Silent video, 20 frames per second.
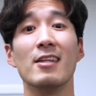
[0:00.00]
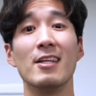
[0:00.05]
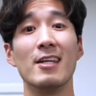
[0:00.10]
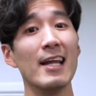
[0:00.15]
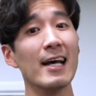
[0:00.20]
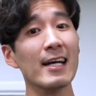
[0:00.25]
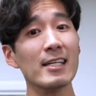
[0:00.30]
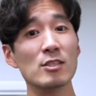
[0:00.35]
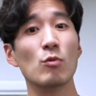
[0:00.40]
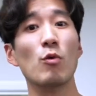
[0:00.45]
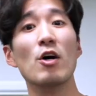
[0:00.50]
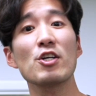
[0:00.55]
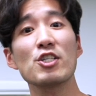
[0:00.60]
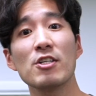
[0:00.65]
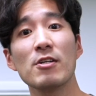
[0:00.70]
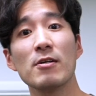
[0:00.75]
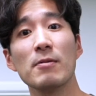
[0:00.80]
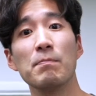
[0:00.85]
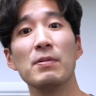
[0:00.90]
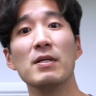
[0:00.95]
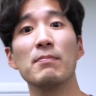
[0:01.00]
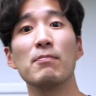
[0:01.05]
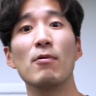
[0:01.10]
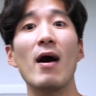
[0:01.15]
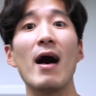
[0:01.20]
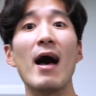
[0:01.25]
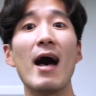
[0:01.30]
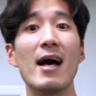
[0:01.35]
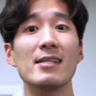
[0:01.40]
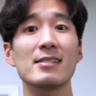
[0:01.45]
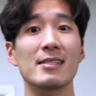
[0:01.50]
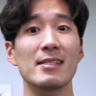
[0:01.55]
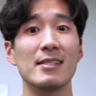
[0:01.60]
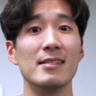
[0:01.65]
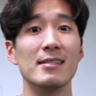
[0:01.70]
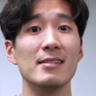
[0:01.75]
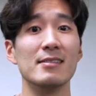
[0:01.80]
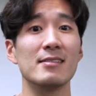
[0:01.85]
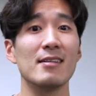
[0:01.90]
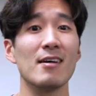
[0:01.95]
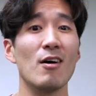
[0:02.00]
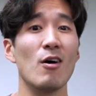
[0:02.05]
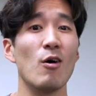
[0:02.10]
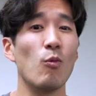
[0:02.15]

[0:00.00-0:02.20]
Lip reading: The next question people ask is,